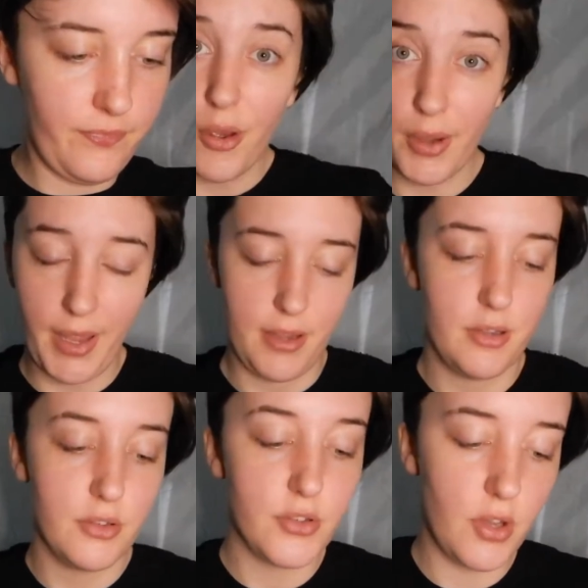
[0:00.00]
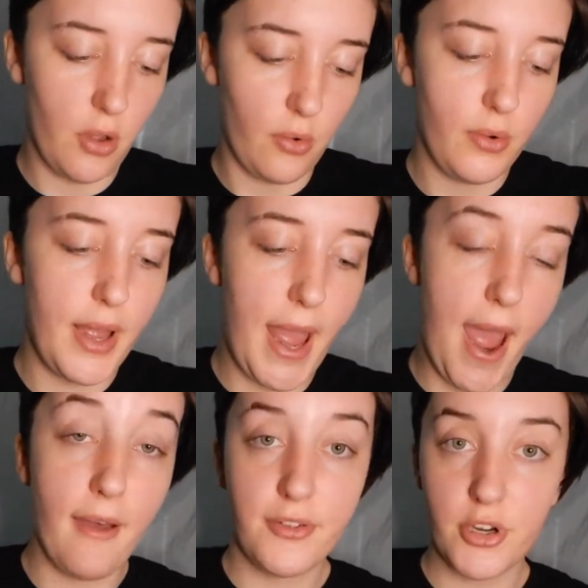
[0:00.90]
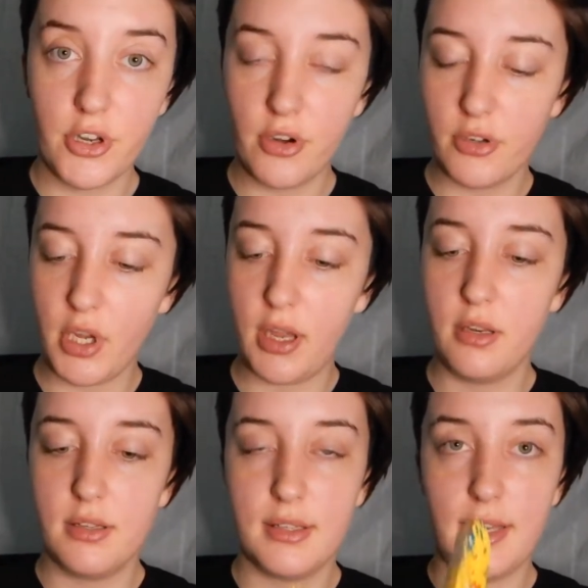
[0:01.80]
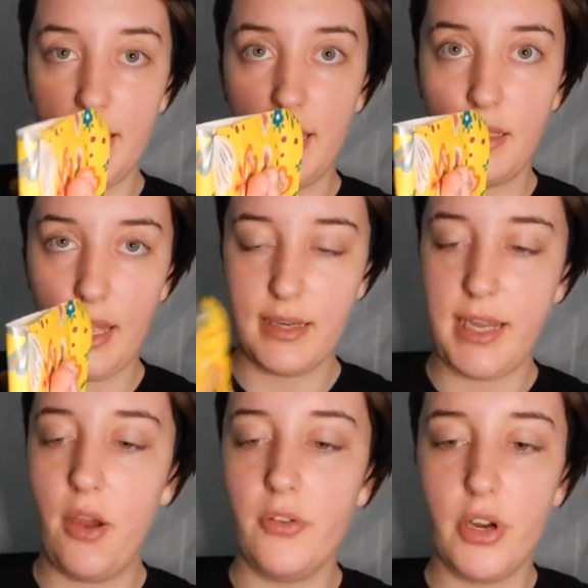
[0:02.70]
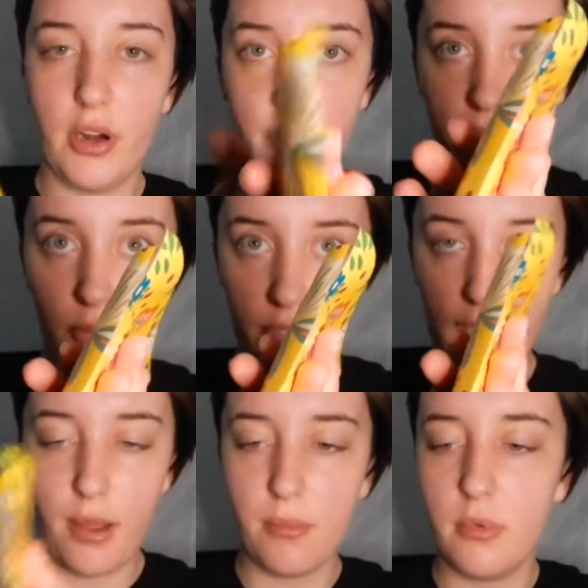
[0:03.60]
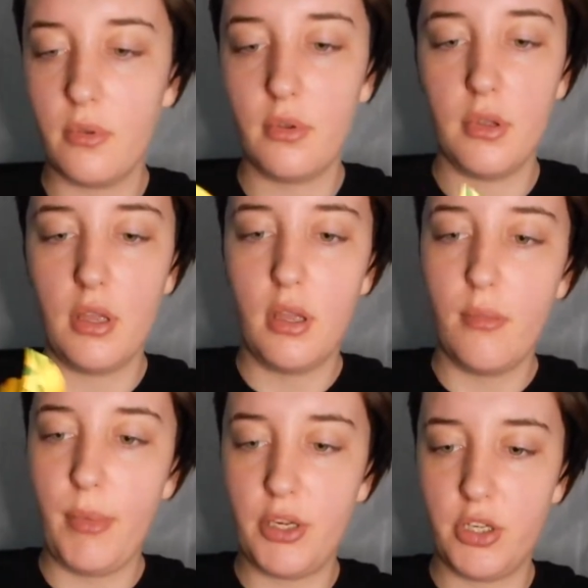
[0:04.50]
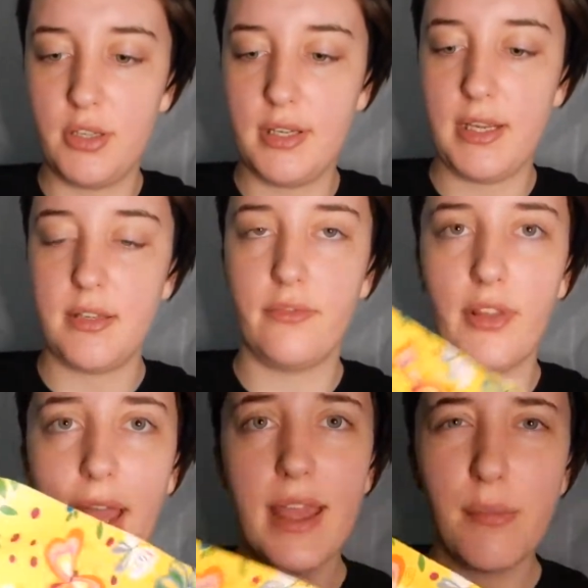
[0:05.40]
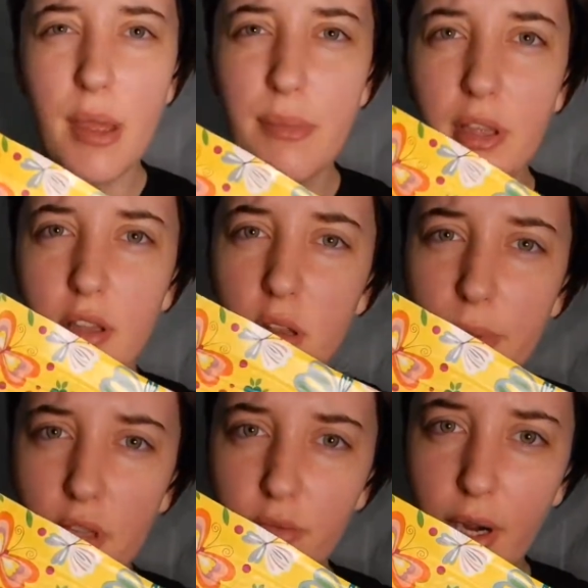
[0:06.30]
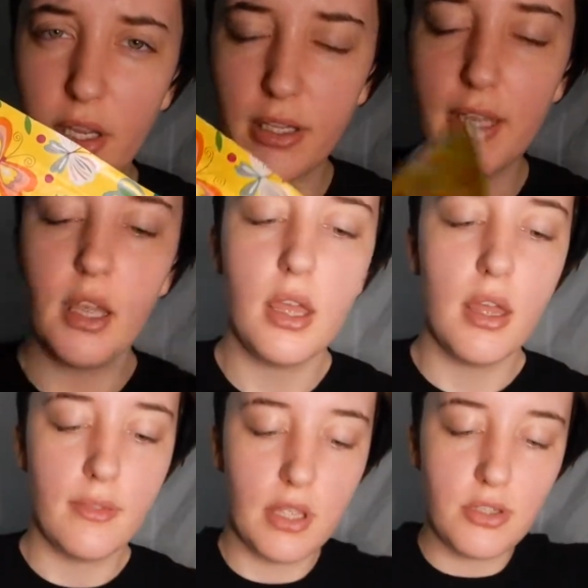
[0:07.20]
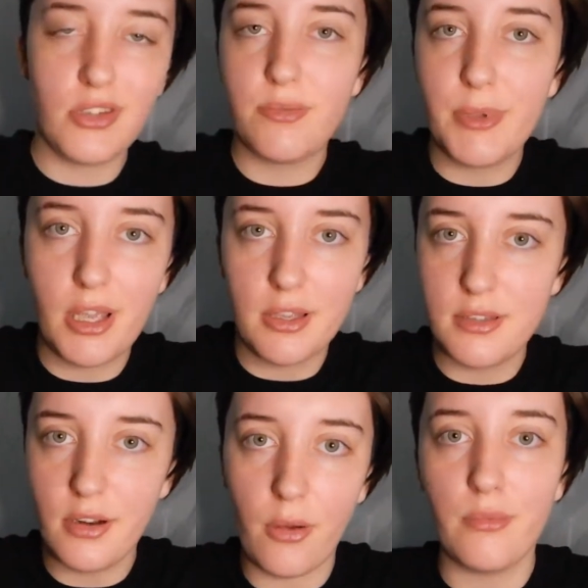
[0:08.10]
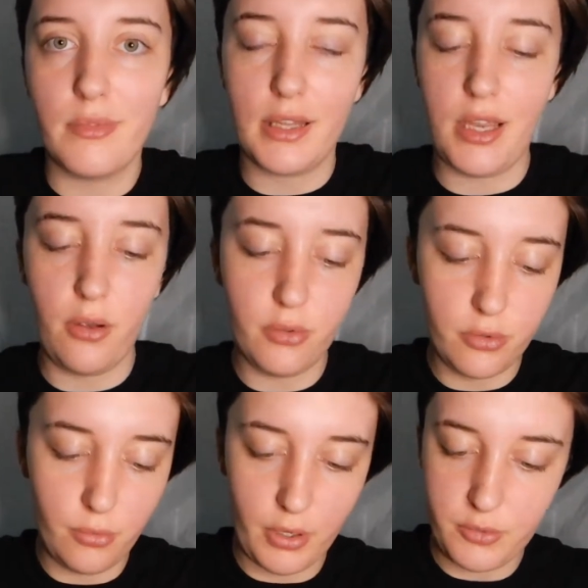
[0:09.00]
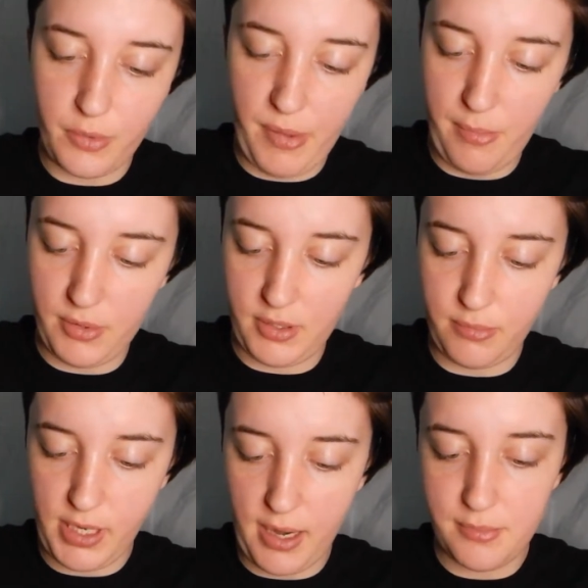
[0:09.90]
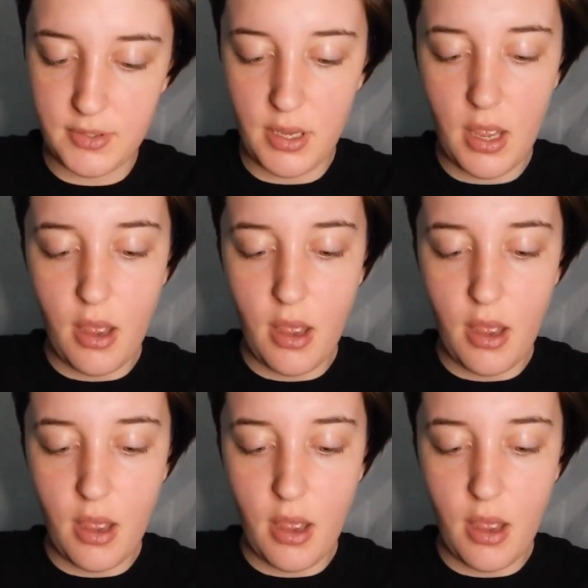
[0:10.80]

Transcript: Okay, so after you're done sticking that down, you're going to fold it up. Make sure it's nice and flat. It might be a little bit wrinkly. That's just because, you know, that's how glue works with paper sometimes.